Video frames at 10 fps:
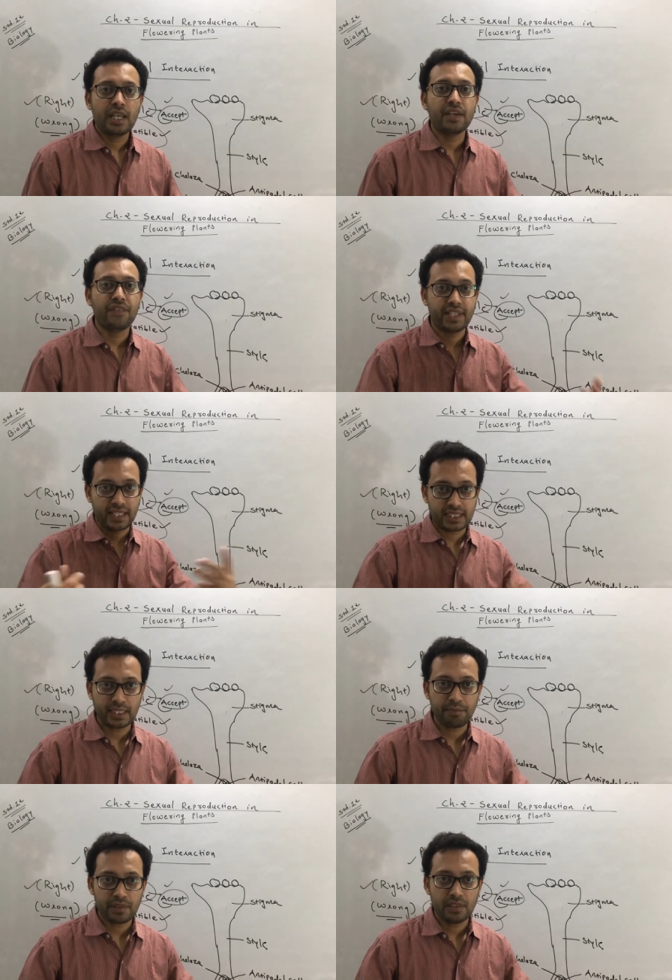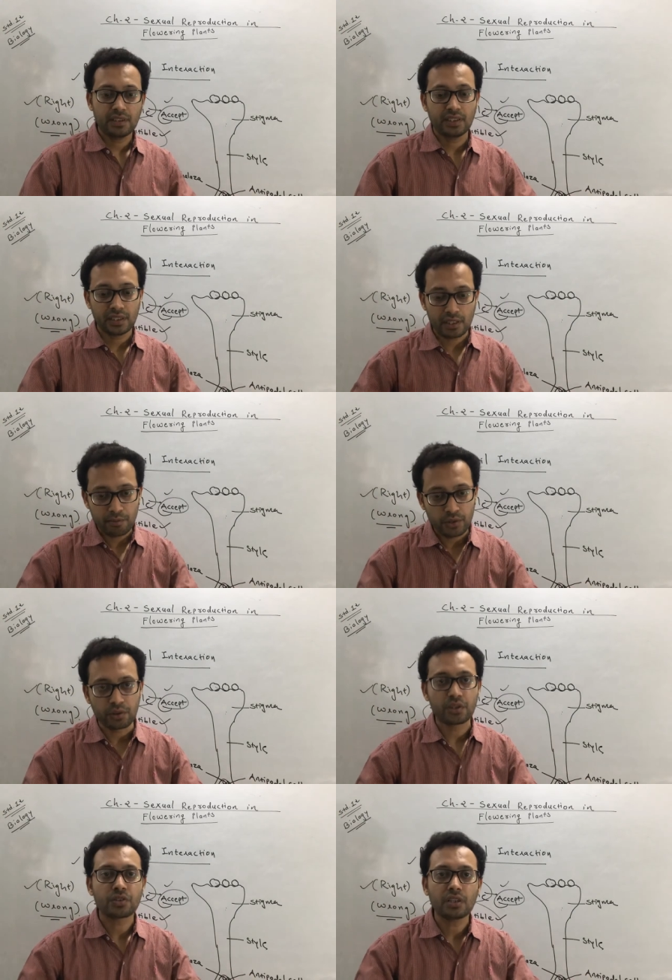If it accepts, then the
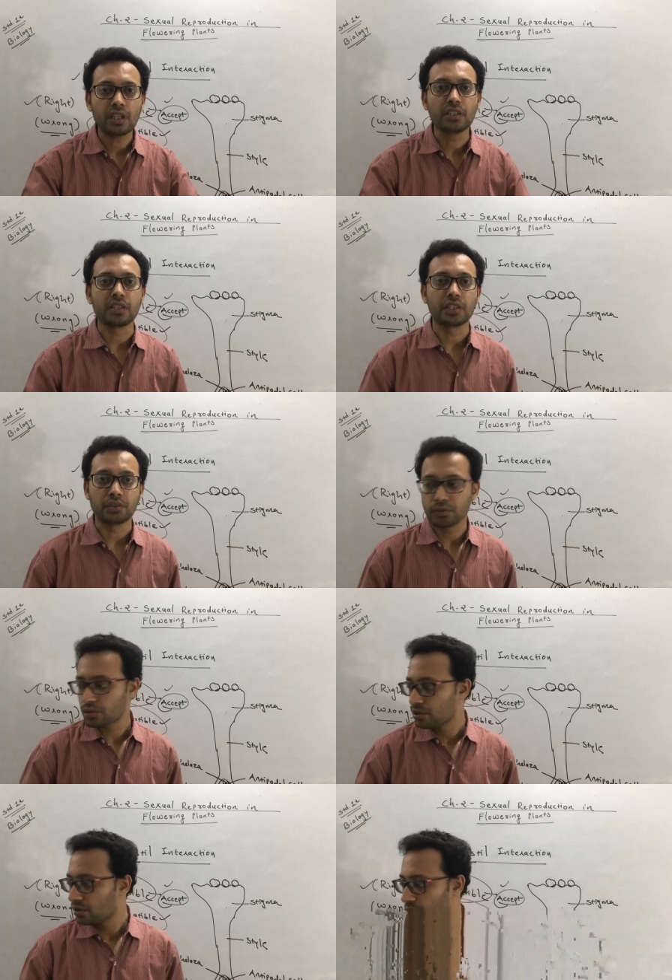communication continues.